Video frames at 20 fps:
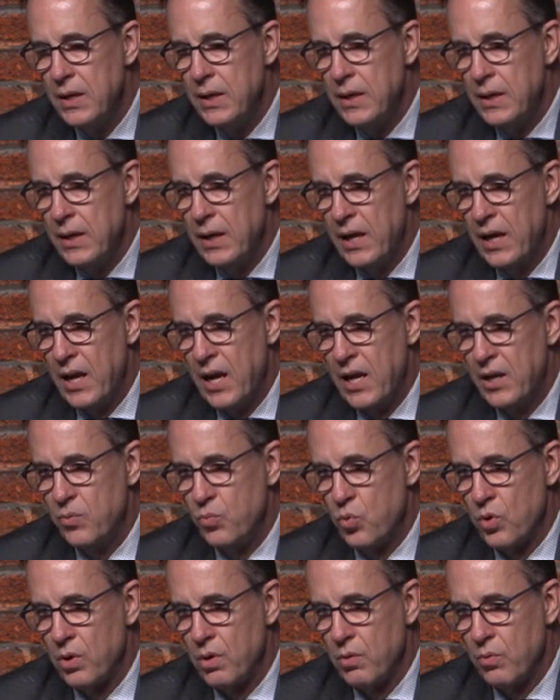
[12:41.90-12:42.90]

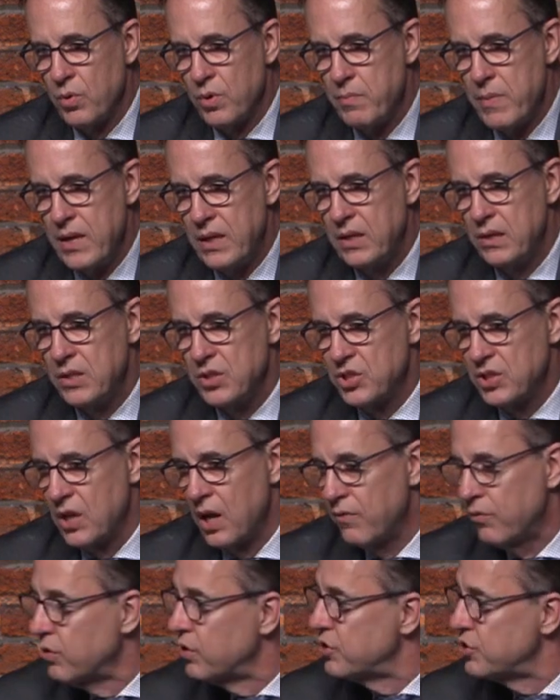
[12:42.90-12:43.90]
And we're making
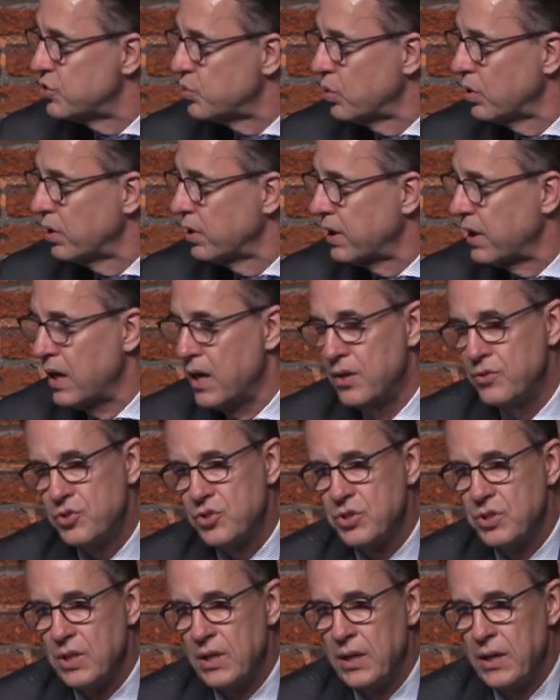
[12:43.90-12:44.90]
discoveries where it
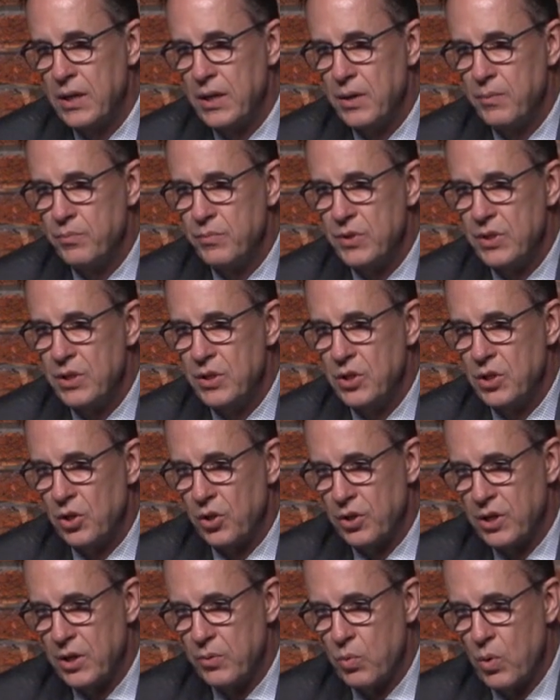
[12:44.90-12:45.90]
counts. You
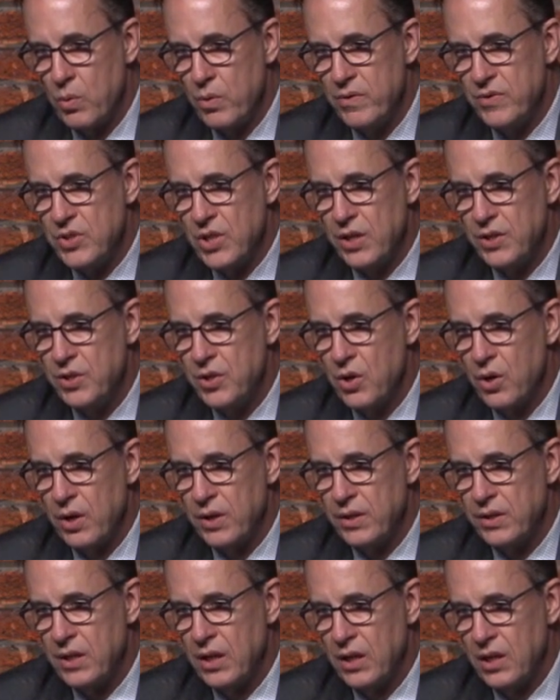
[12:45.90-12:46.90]
look at what we've done here
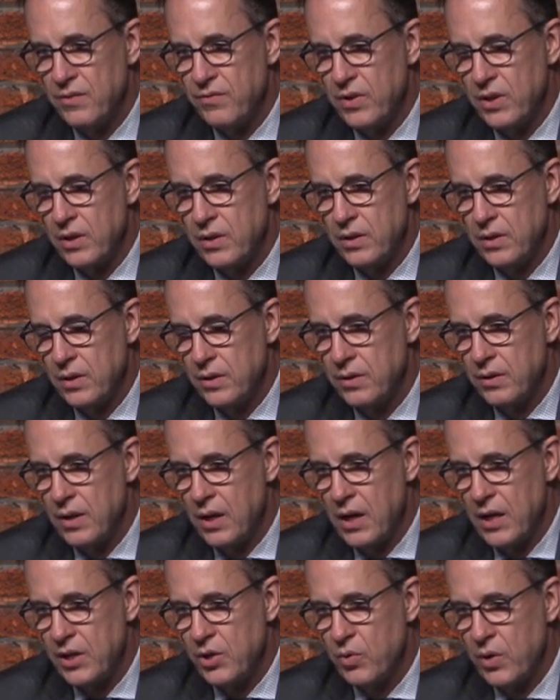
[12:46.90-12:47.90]
at Kikavik, the
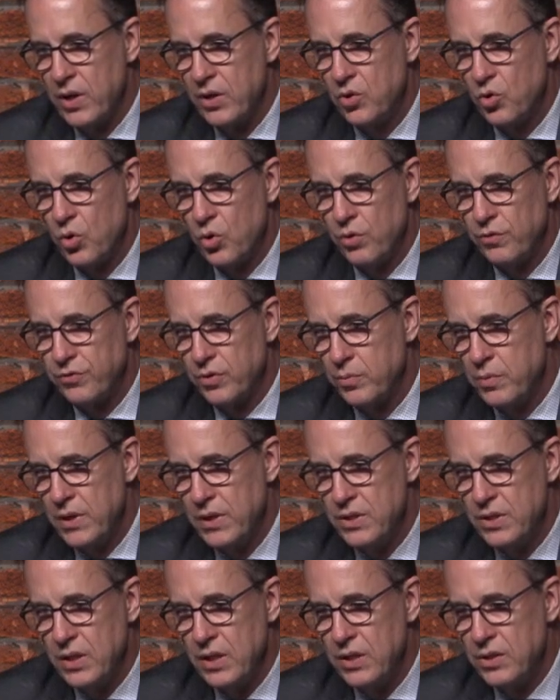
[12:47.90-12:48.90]
high-grade gold from
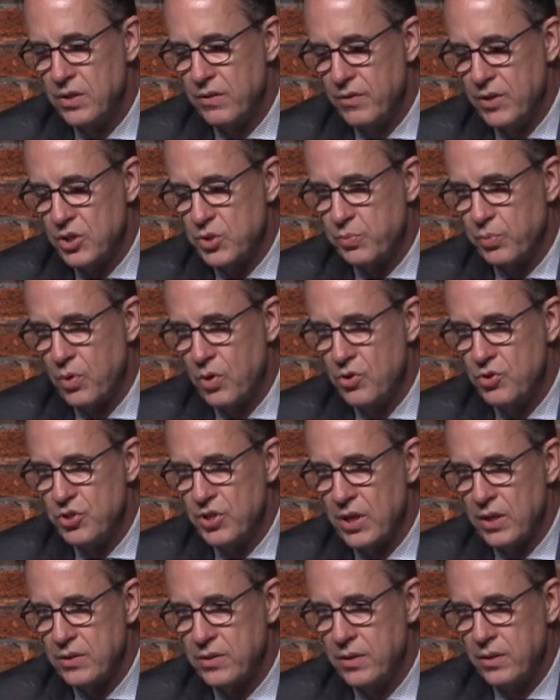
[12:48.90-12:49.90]
end to end of this
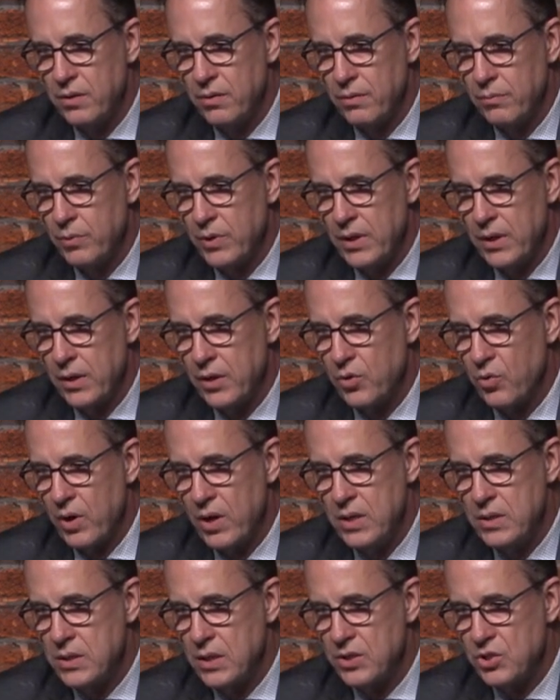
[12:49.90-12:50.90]
project. We get
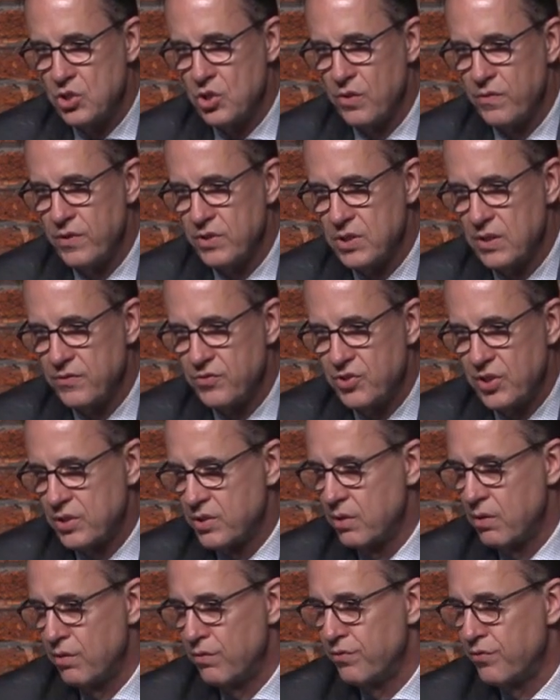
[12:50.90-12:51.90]
grades at surface of
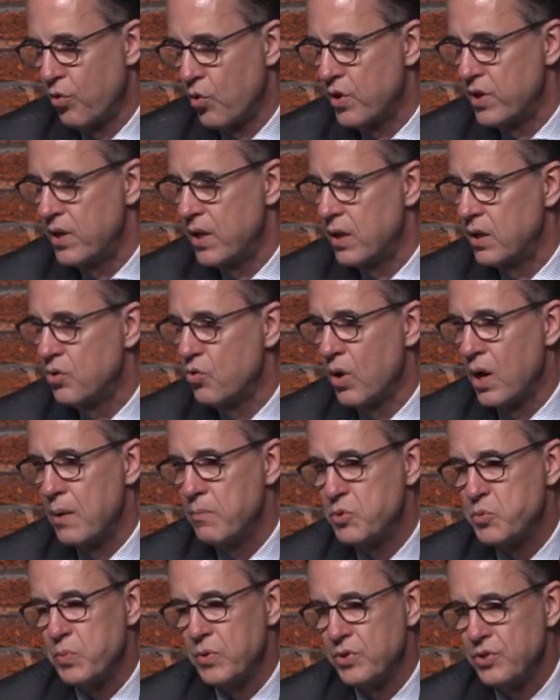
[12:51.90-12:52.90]
648
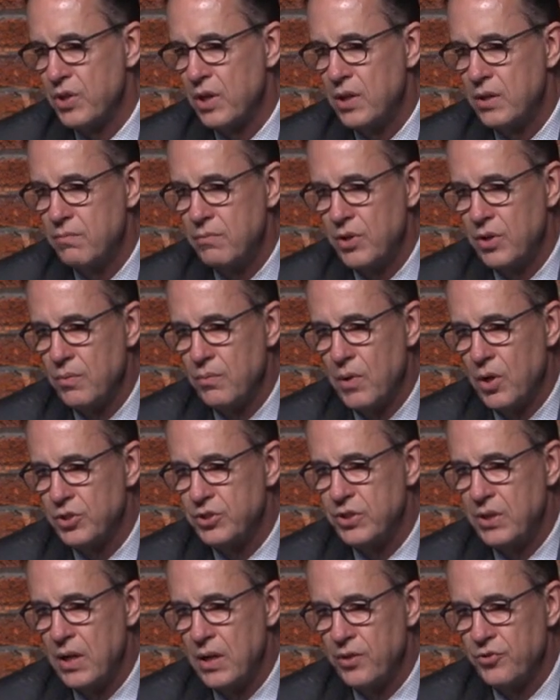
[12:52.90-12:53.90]
grams per ton,
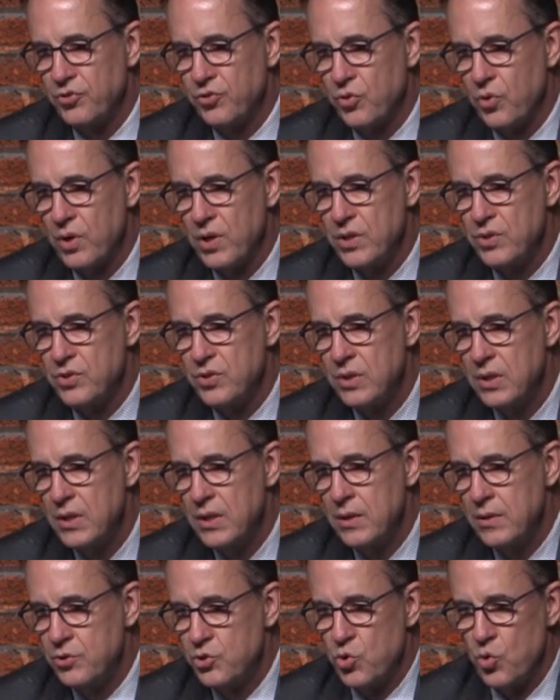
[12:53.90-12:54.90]
multi-ounce grades,
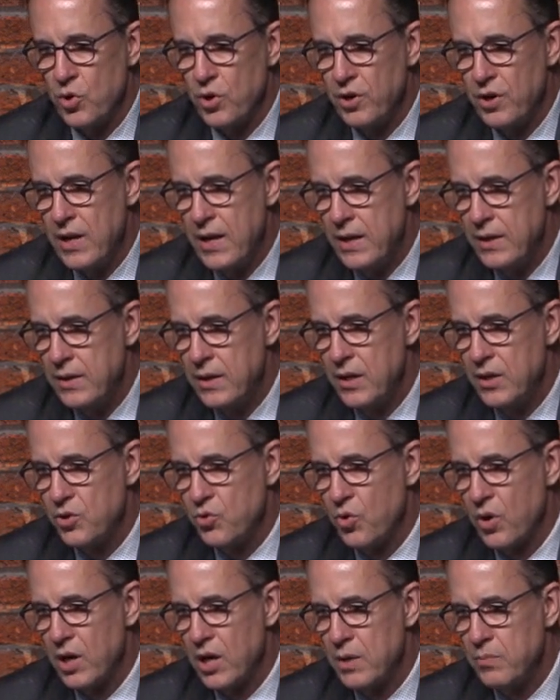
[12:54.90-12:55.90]
288
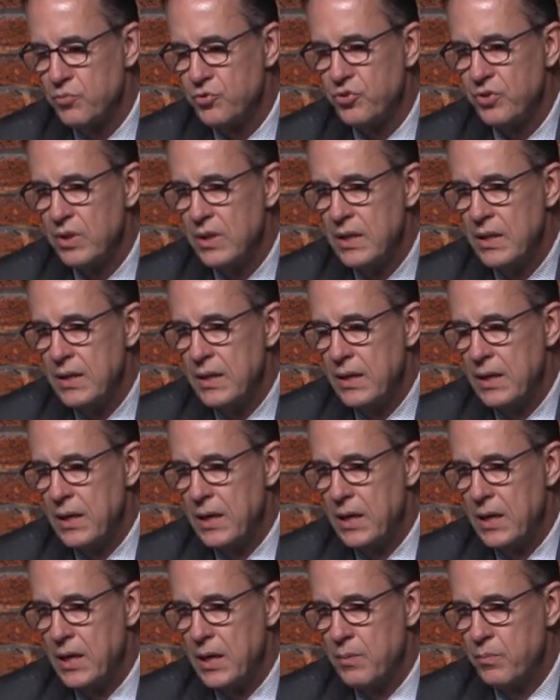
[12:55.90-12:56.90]
grams.
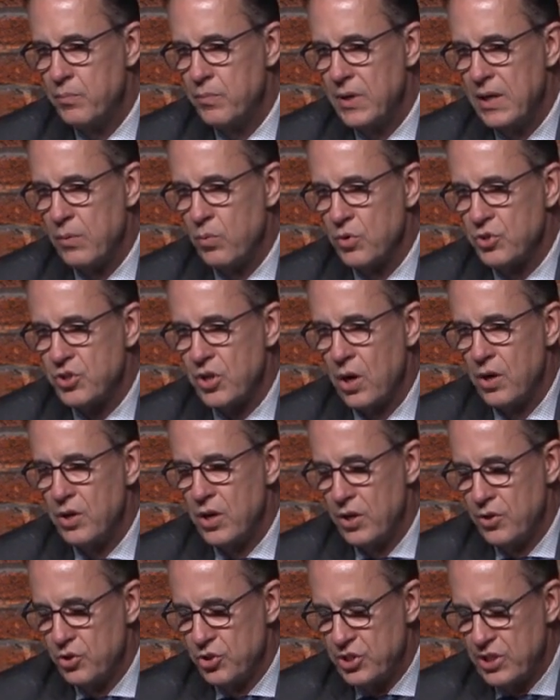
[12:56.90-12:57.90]
And we're starting
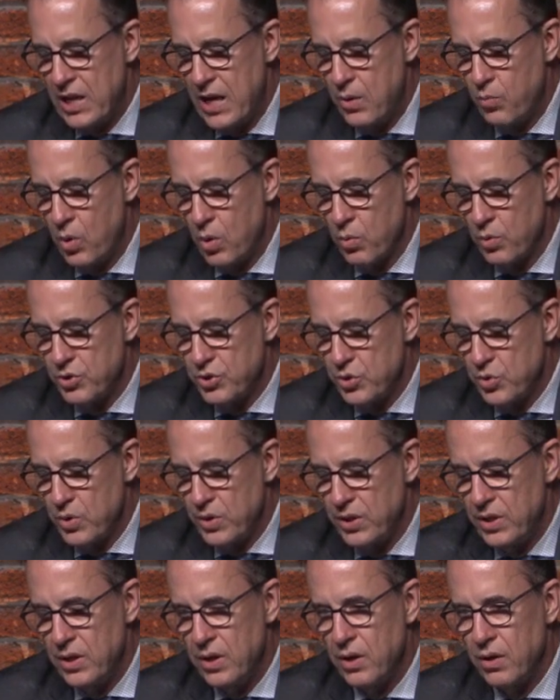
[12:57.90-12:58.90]
to understand what we're
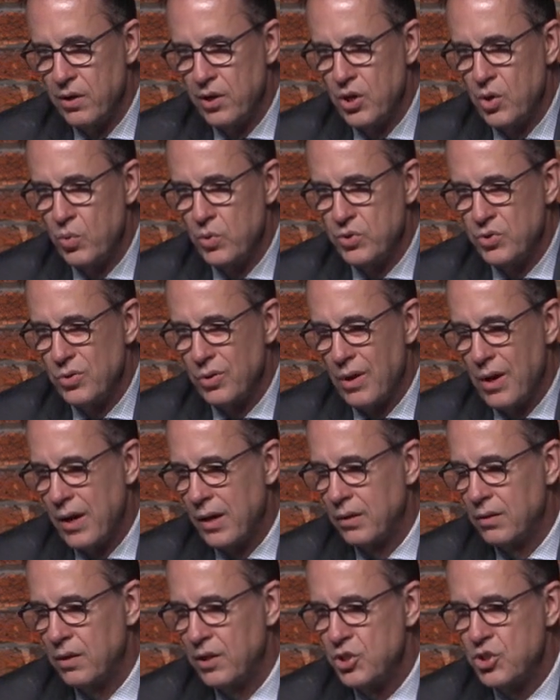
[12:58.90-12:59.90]
doing here. We do a lot
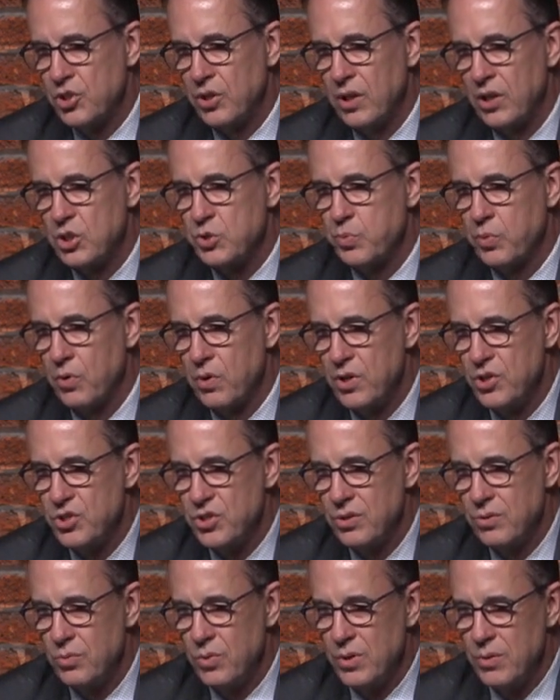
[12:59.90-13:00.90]
of glacial
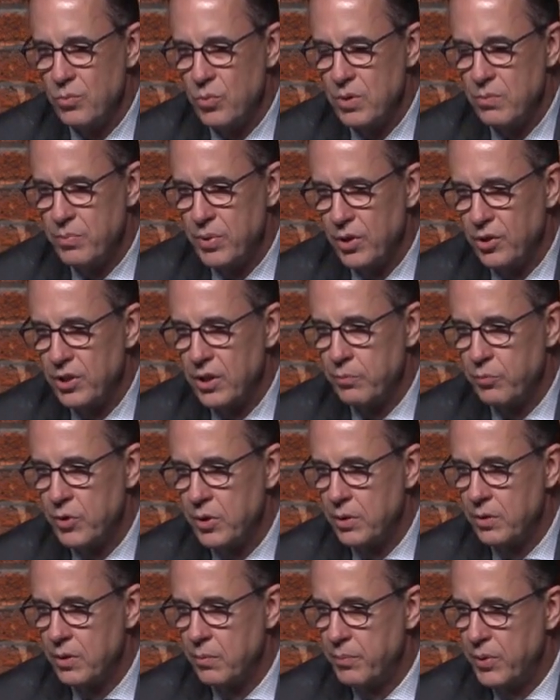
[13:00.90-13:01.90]
exploration. We build up
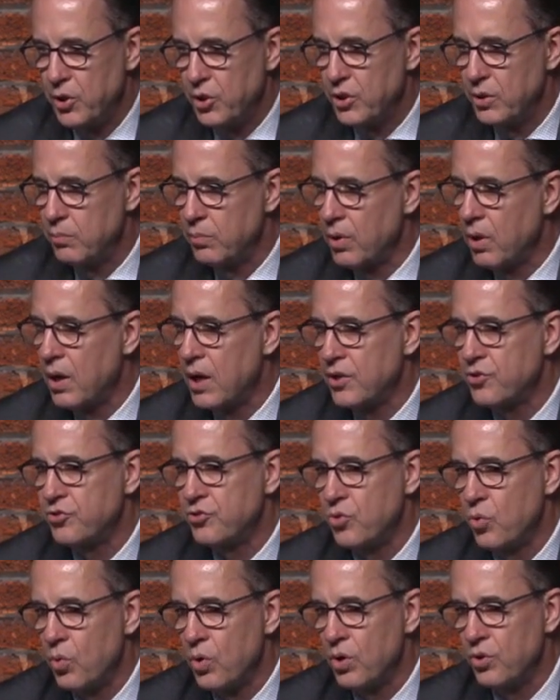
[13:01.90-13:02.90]
the building blocks
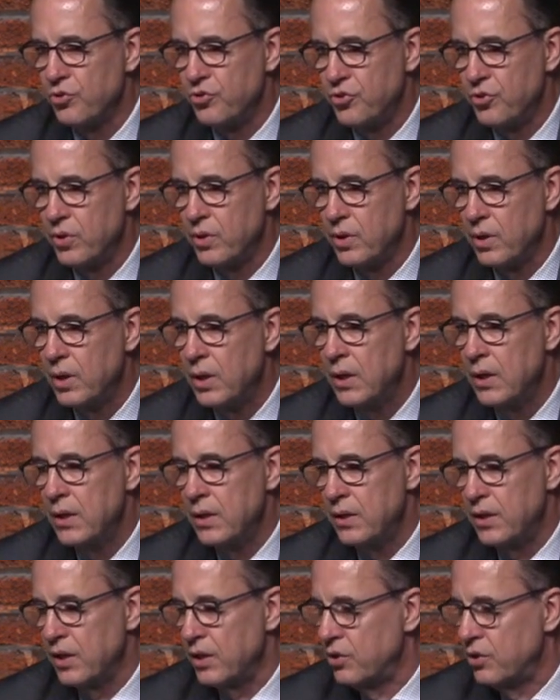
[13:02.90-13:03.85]
towards getting